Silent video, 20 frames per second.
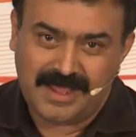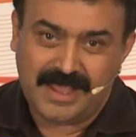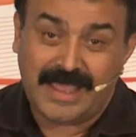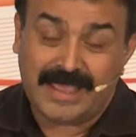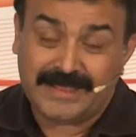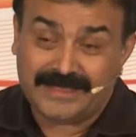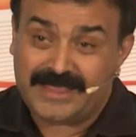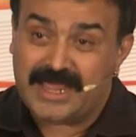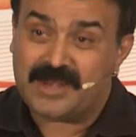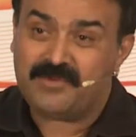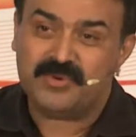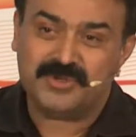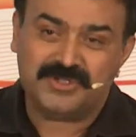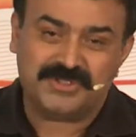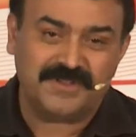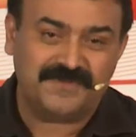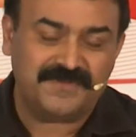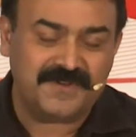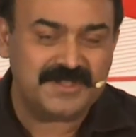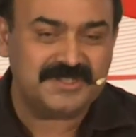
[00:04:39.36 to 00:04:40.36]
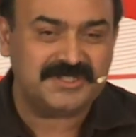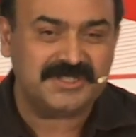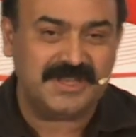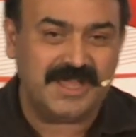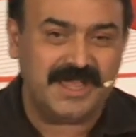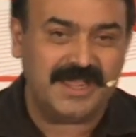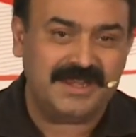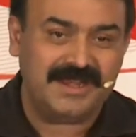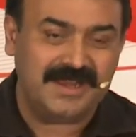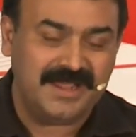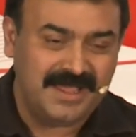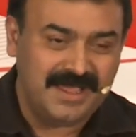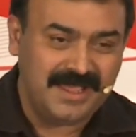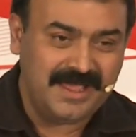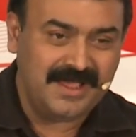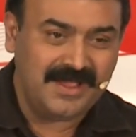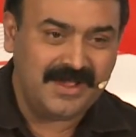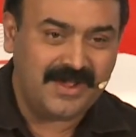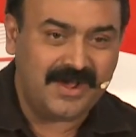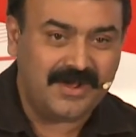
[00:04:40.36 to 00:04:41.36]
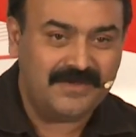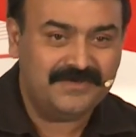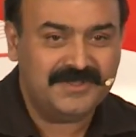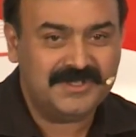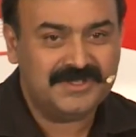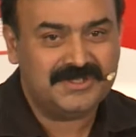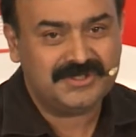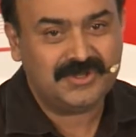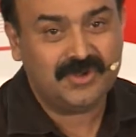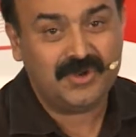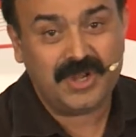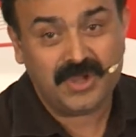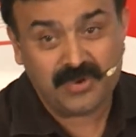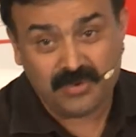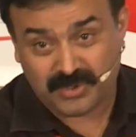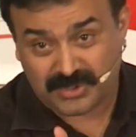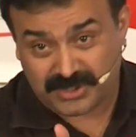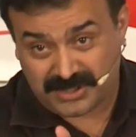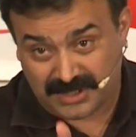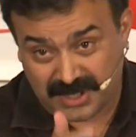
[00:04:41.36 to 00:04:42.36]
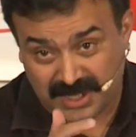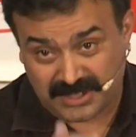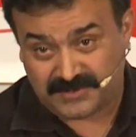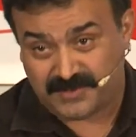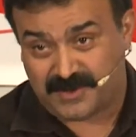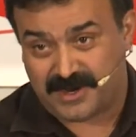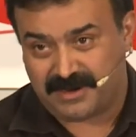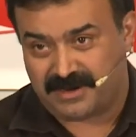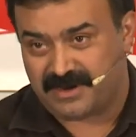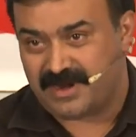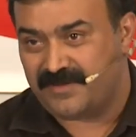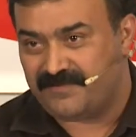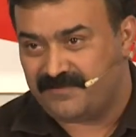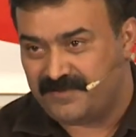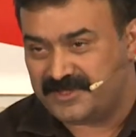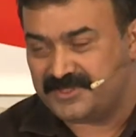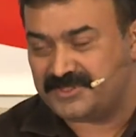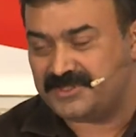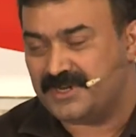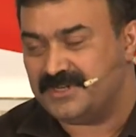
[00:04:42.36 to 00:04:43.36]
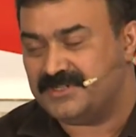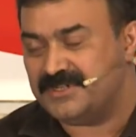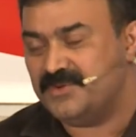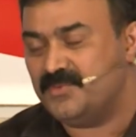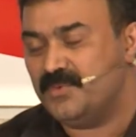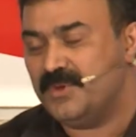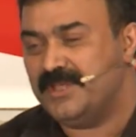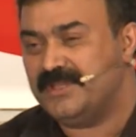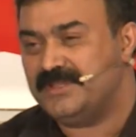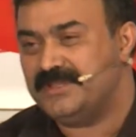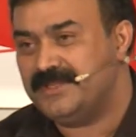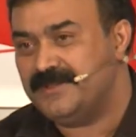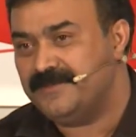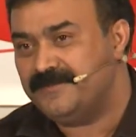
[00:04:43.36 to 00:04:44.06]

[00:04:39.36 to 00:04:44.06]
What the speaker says: And that was the first line of the story whose last paragraph we started with.